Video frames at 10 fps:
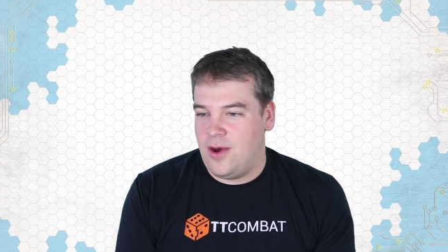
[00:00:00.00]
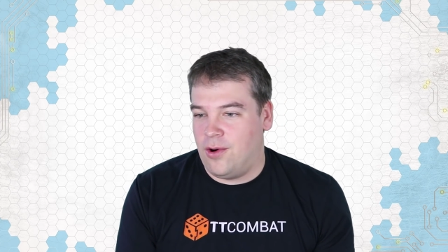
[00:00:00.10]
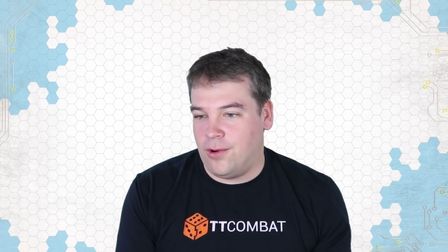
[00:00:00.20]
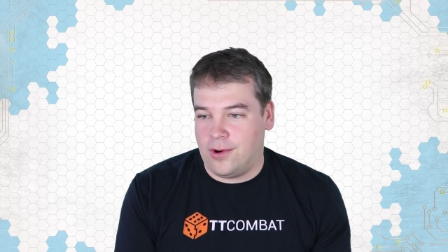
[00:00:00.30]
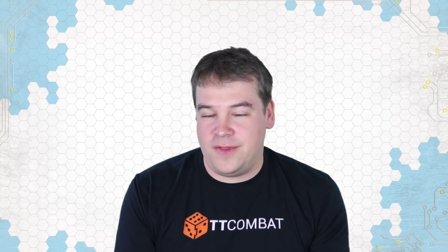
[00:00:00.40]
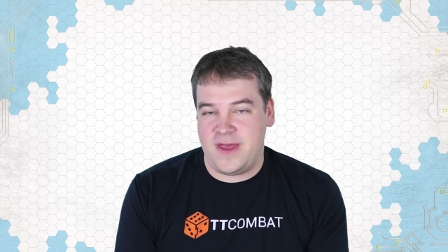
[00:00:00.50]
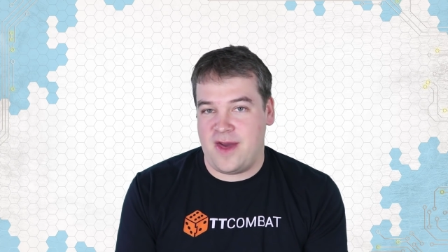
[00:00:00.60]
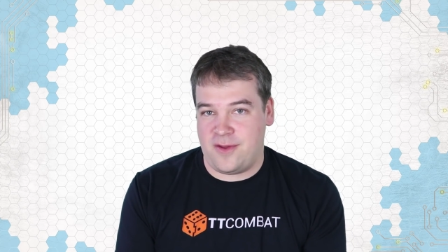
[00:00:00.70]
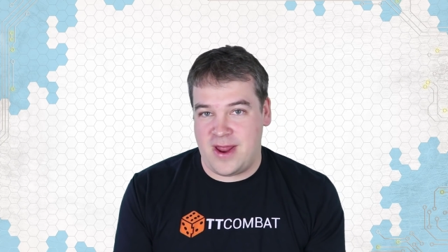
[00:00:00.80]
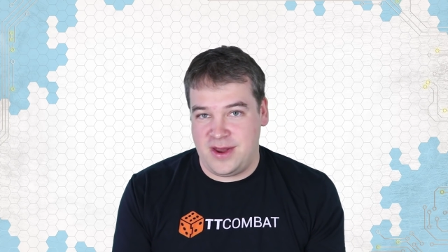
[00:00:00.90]
Or the
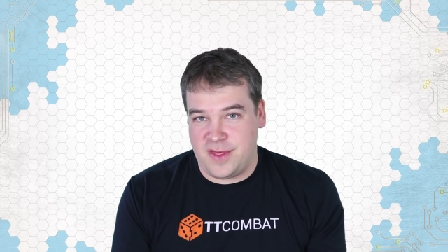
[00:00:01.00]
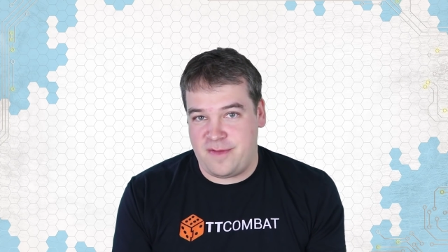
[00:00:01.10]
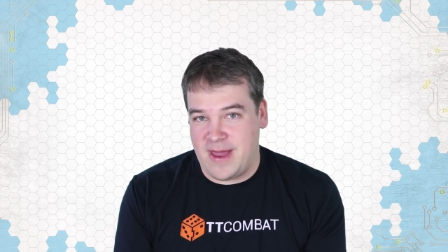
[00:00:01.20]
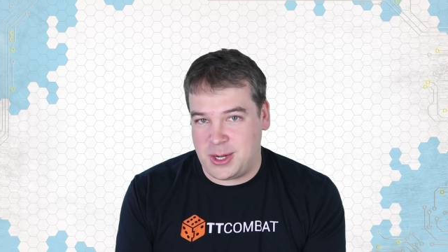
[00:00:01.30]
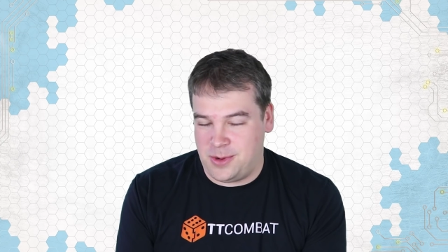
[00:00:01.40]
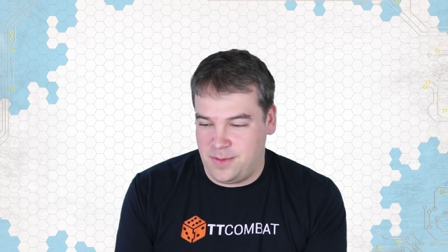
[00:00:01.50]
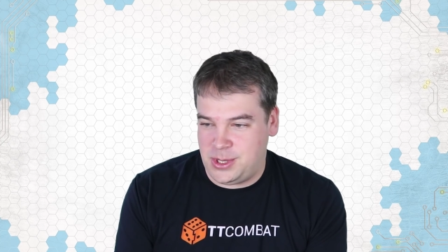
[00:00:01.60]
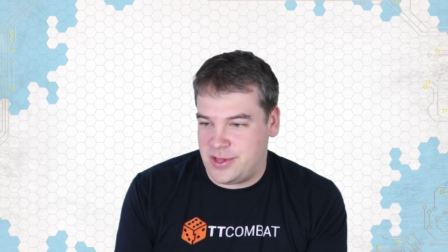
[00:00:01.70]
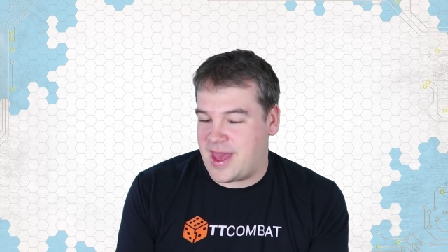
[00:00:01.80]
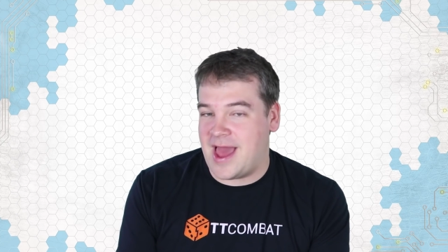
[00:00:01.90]
other end of the spectrum,
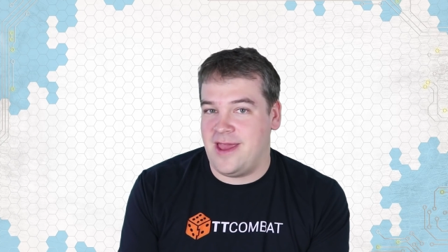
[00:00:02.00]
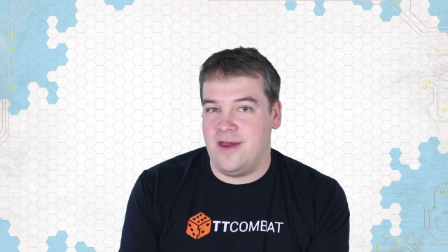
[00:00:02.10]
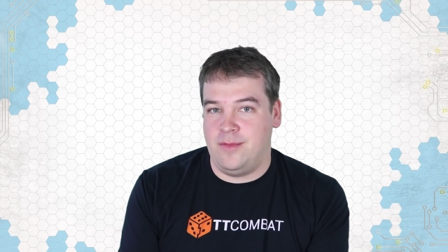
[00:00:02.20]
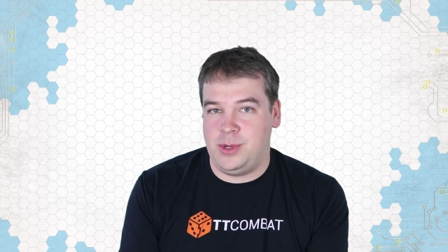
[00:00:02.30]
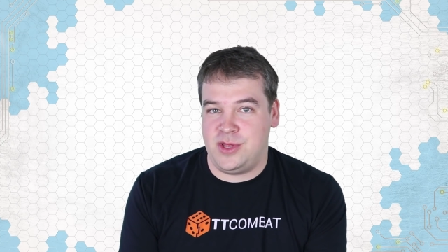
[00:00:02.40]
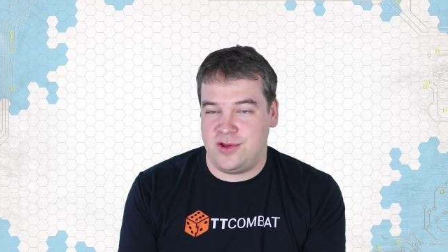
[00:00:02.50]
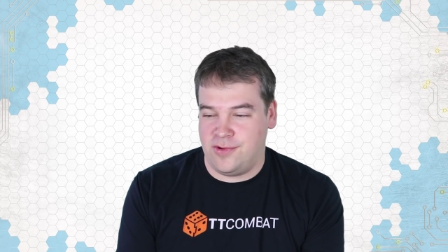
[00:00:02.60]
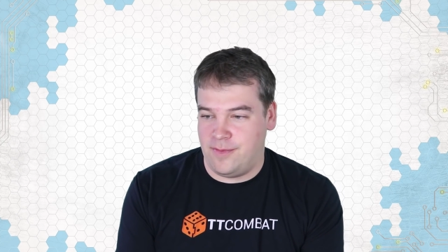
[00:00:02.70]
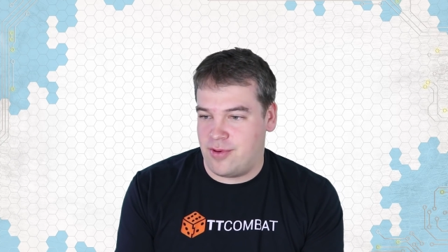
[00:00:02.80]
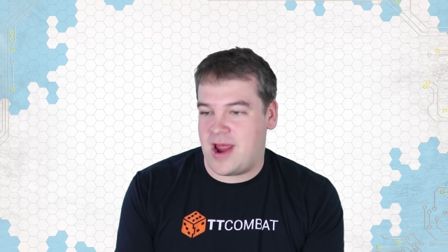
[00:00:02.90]
which is Callium, which is
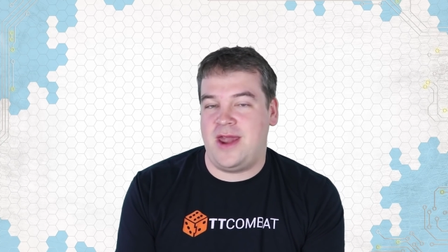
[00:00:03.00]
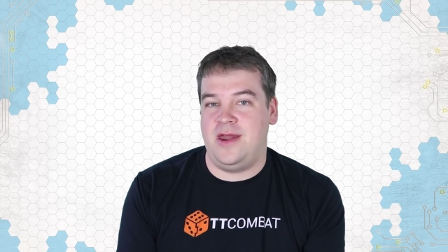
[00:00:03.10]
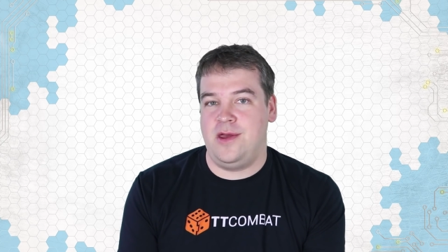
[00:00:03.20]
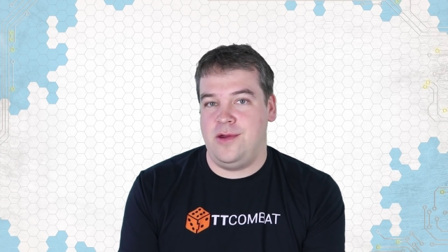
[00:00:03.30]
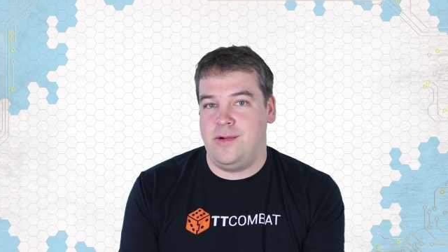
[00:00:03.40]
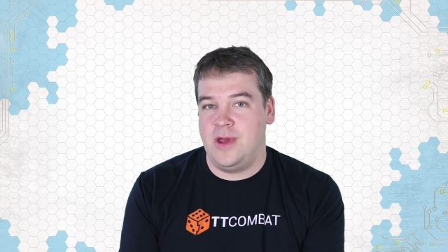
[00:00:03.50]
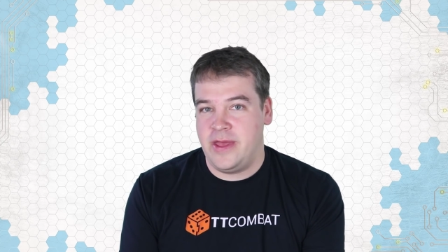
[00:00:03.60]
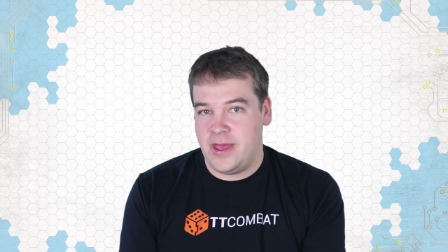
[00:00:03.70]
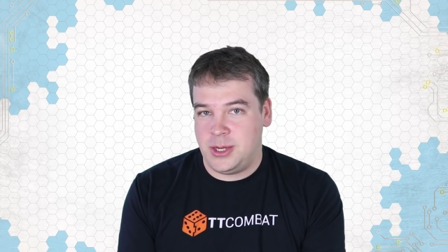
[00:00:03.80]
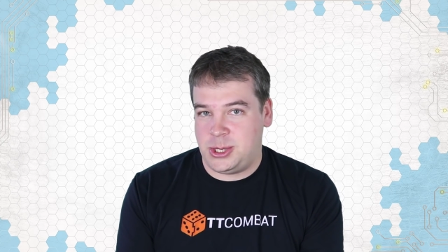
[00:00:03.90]
all brand new,
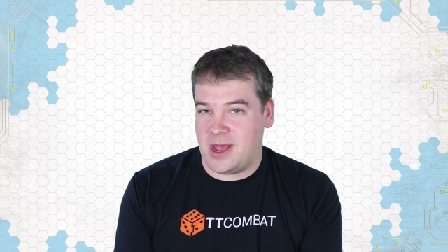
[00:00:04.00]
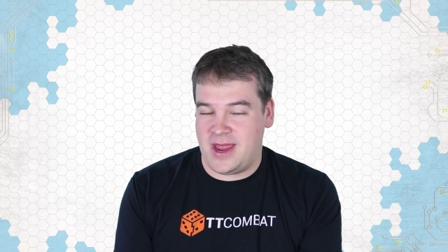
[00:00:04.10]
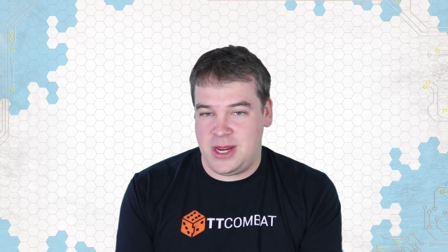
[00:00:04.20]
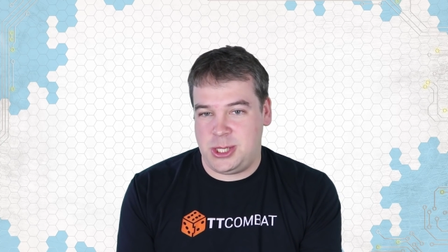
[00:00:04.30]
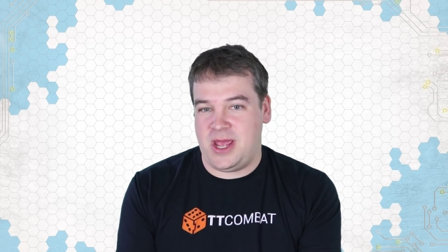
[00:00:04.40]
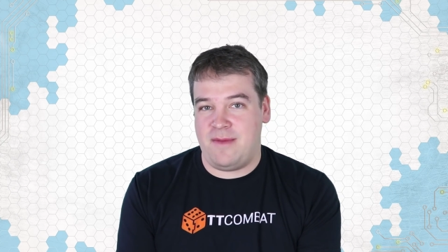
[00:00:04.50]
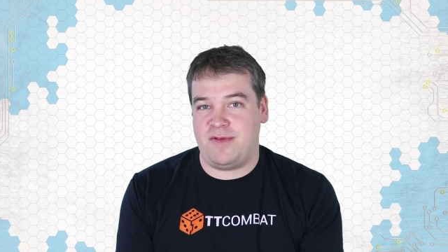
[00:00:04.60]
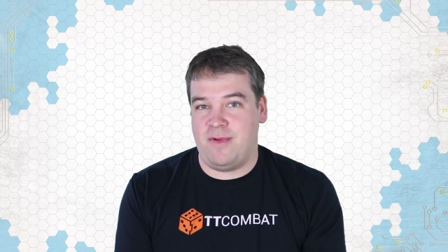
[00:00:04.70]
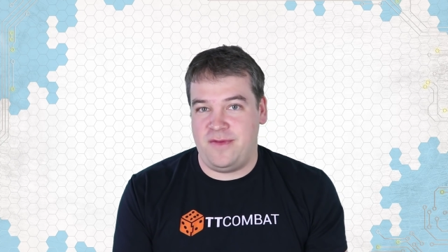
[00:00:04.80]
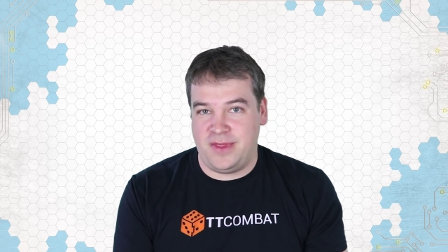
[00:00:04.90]
shiny
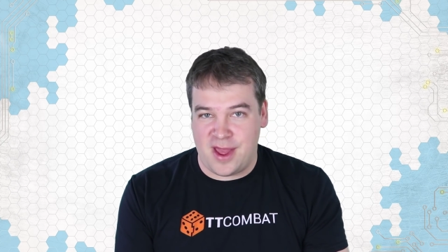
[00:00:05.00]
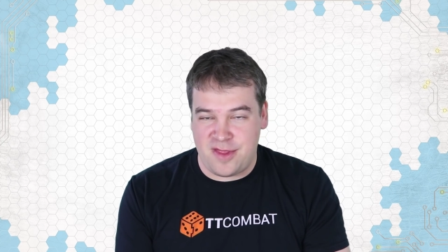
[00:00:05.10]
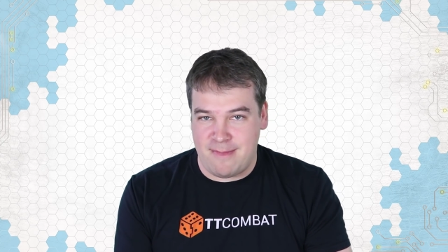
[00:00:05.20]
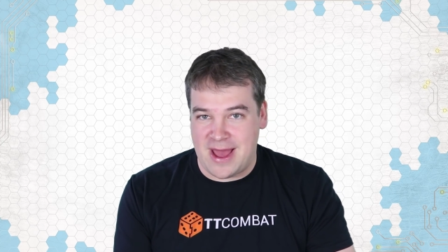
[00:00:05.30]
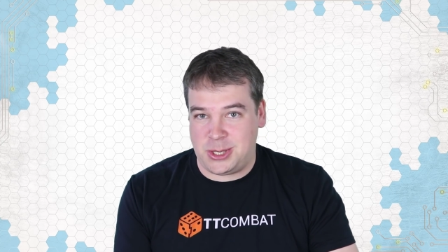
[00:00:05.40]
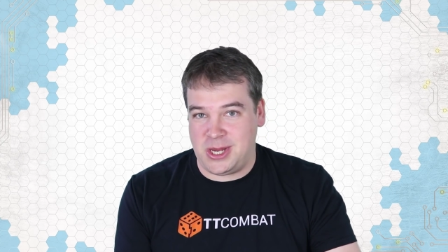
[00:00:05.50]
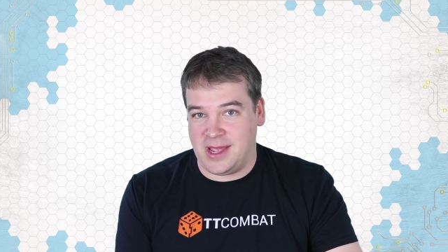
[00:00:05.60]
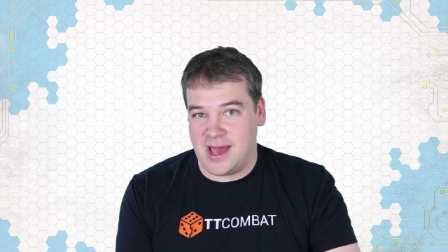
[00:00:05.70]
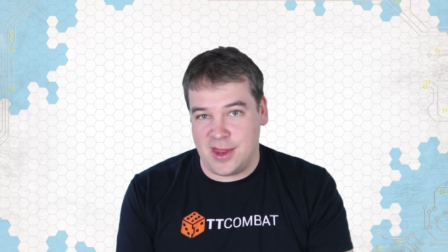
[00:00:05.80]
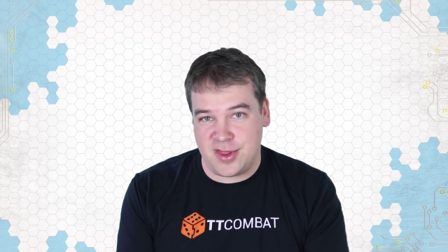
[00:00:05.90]
ships with nice matching
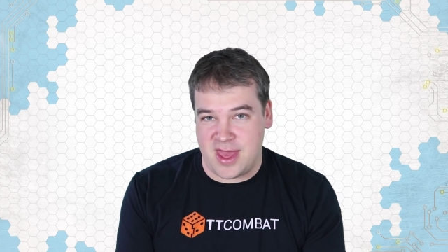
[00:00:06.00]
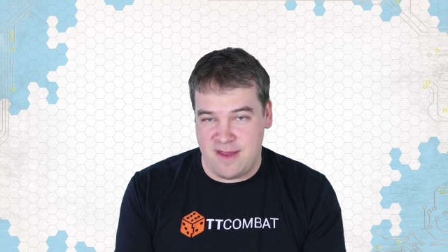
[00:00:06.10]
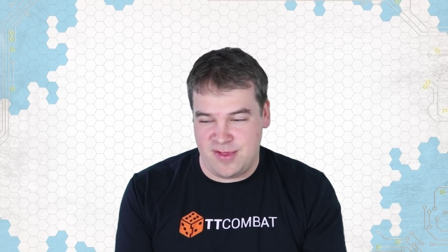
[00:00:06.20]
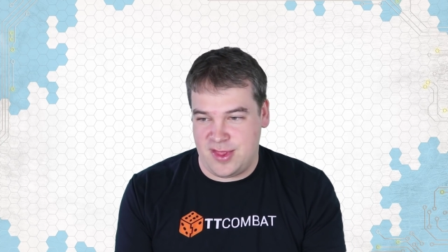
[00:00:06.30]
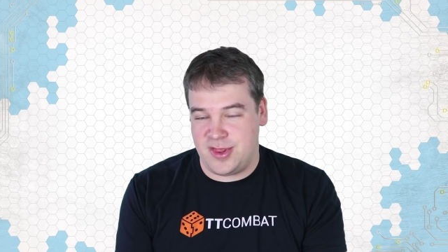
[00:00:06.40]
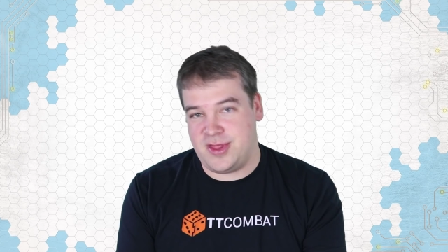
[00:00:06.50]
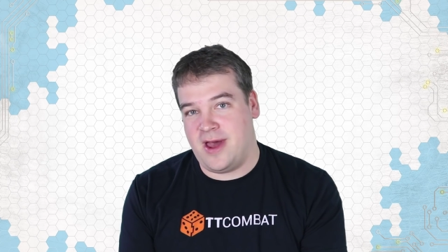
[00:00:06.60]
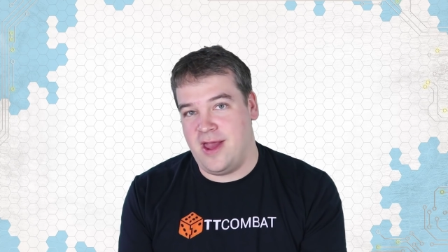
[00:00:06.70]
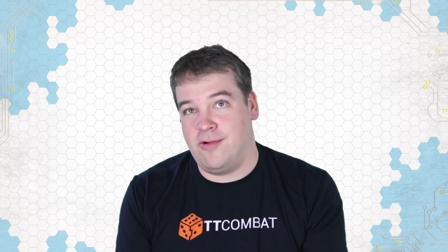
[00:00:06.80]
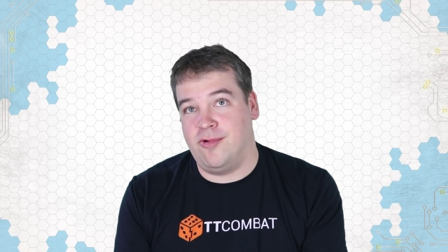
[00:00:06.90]
colour schemes and
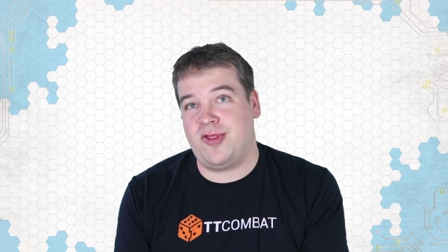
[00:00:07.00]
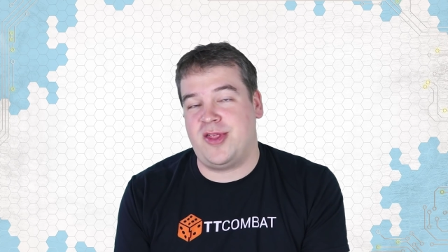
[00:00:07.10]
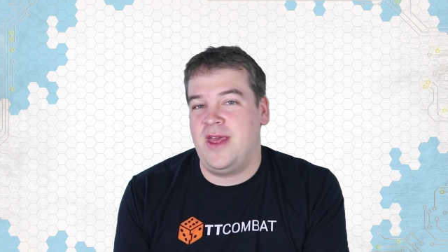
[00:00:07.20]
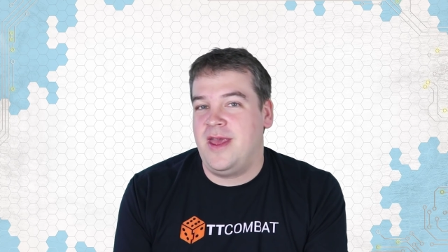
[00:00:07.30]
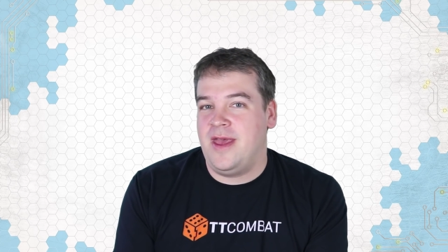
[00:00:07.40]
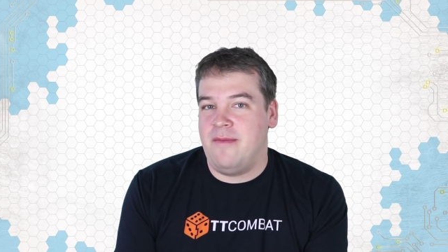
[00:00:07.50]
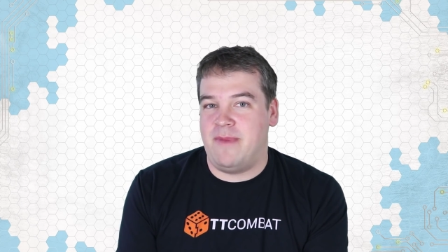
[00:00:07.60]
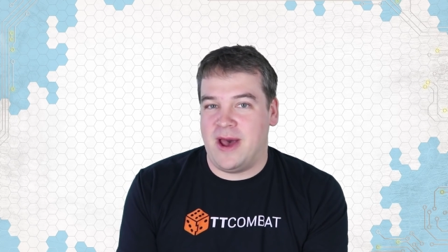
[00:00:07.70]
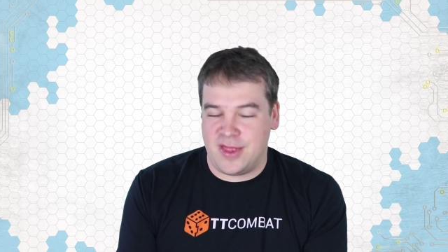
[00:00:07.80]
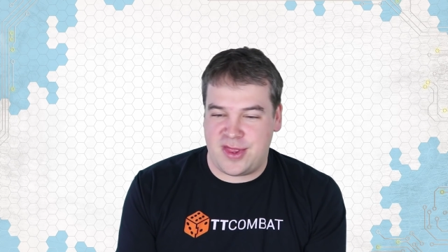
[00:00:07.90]
styles,
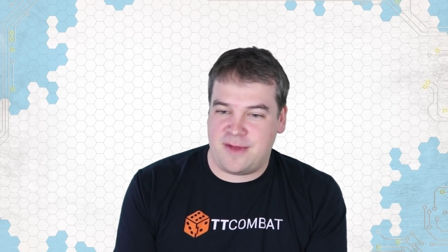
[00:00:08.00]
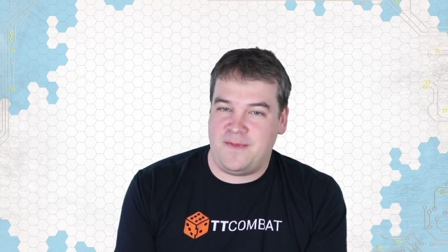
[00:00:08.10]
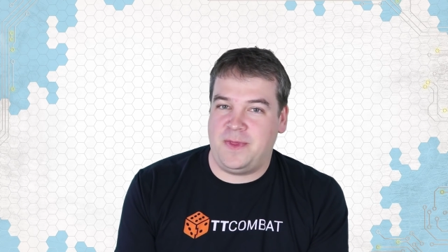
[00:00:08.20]
but